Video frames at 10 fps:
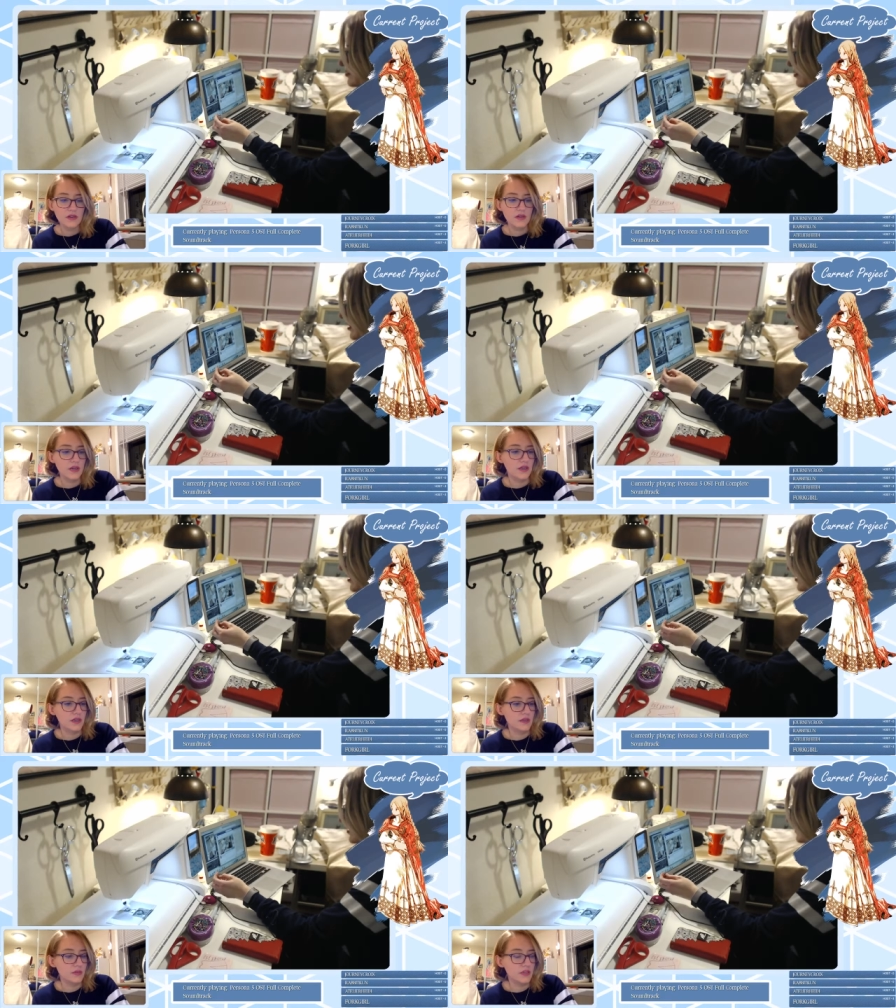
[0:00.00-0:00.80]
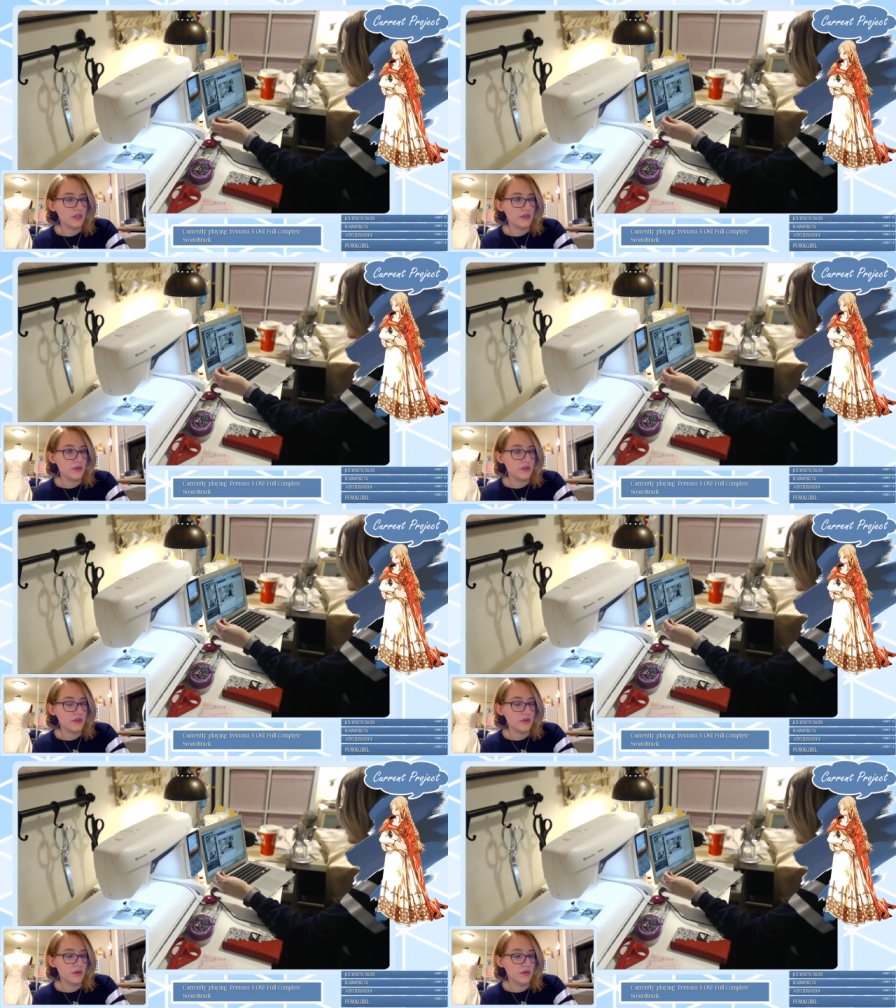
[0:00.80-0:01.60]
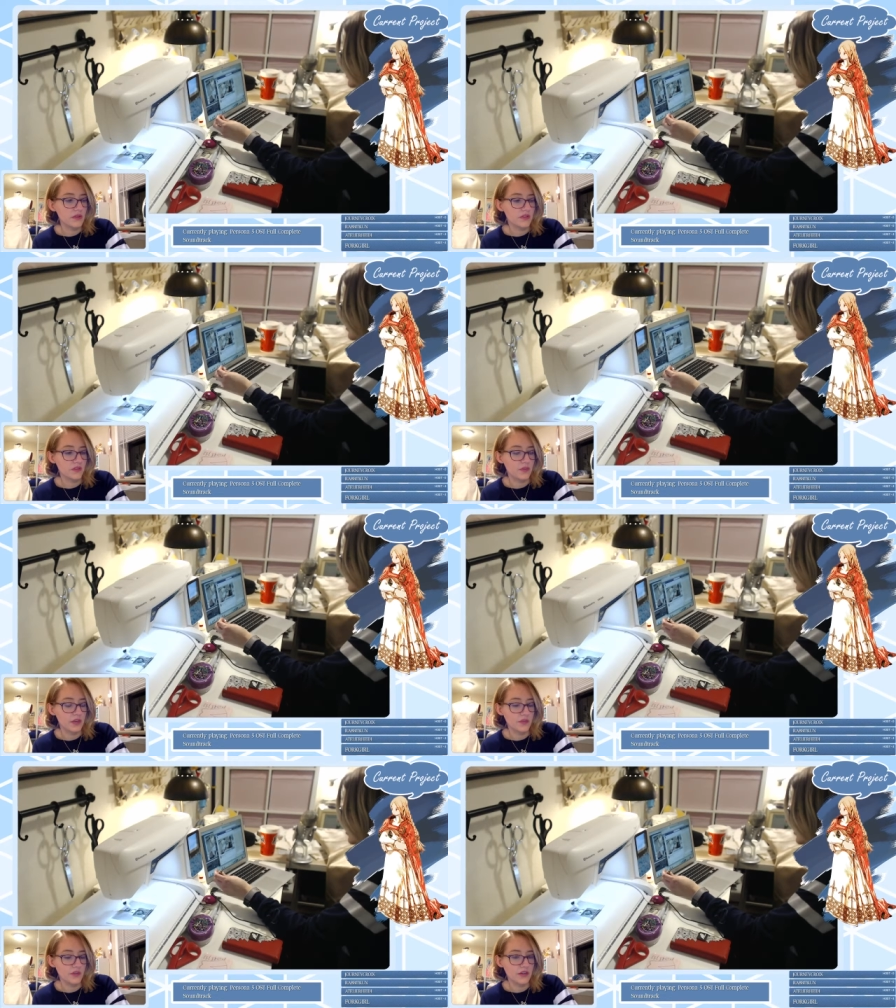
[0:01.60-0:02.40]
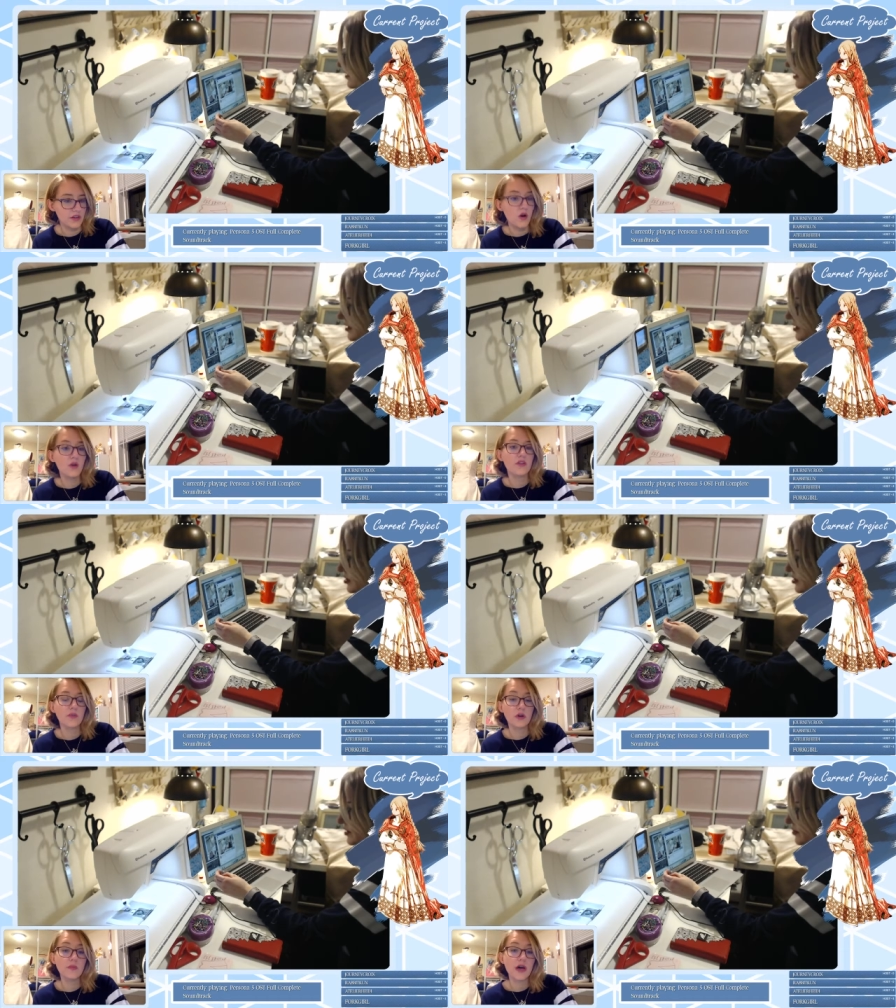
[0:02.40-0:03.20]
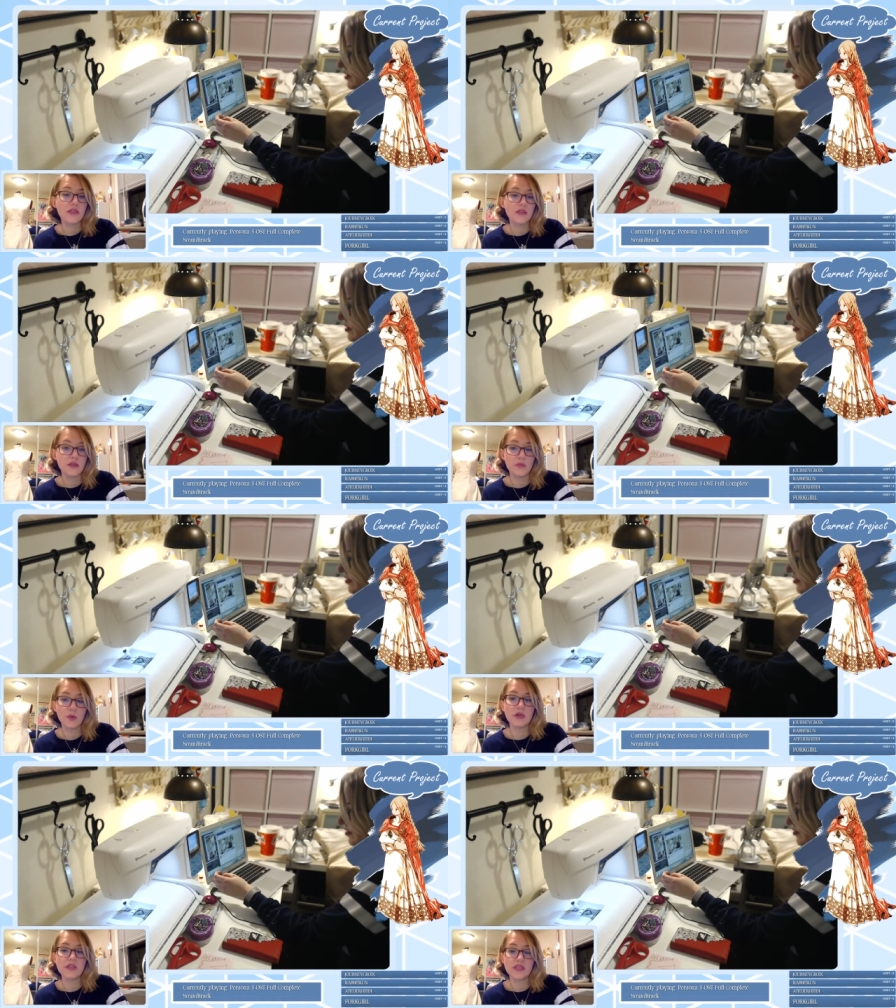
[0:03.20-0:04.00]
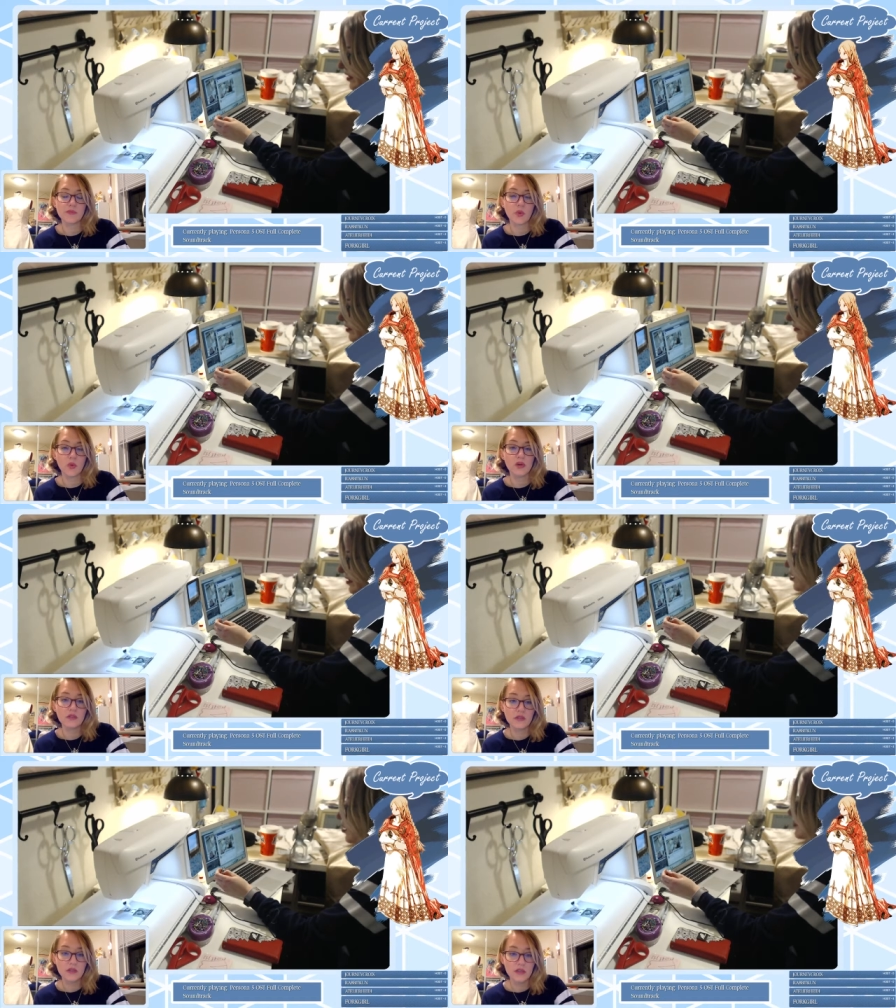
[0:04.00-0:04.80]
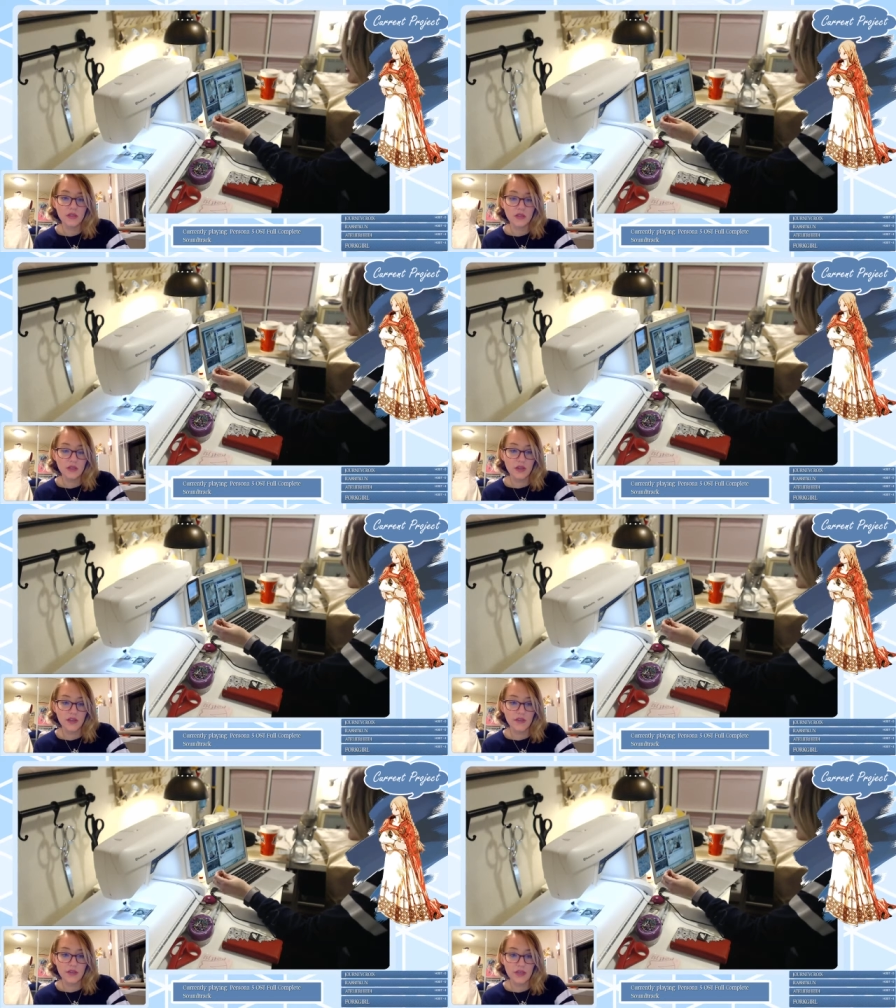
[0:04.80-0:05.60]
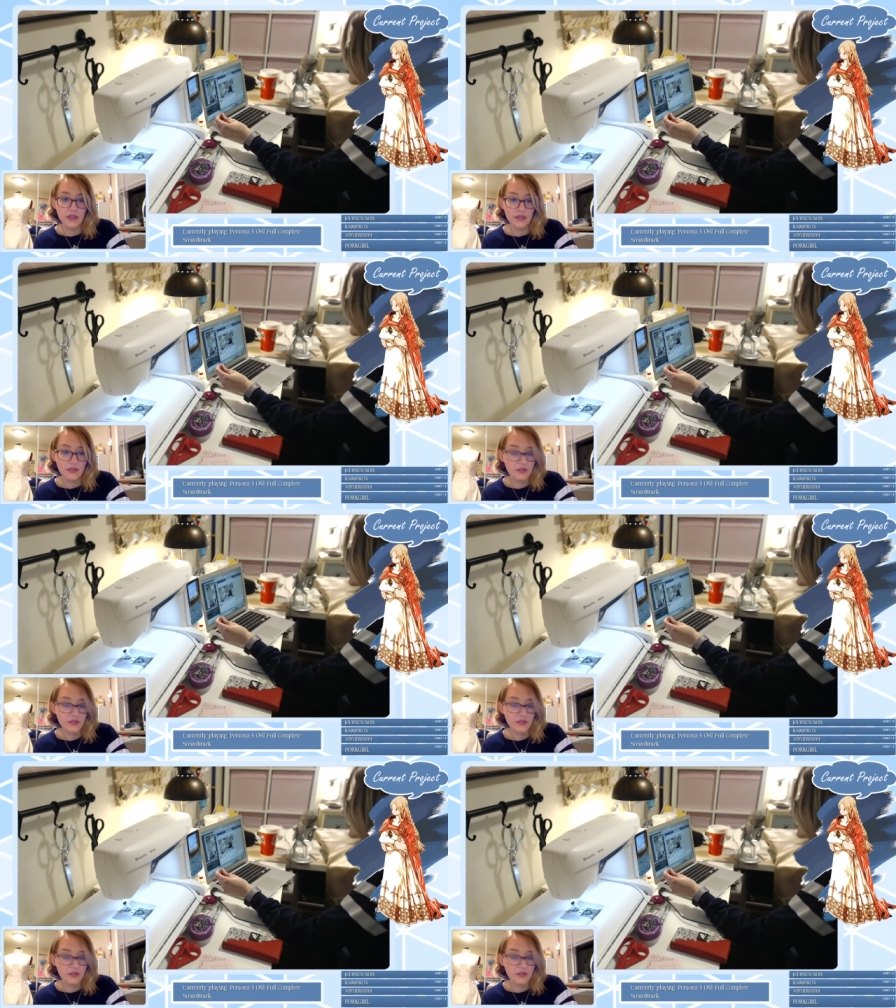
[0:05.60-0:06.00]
Uh, I'm trying to think what other what other things I've played on the Vita. Oh, the Muramasa. Muramasa has a port on the Vita.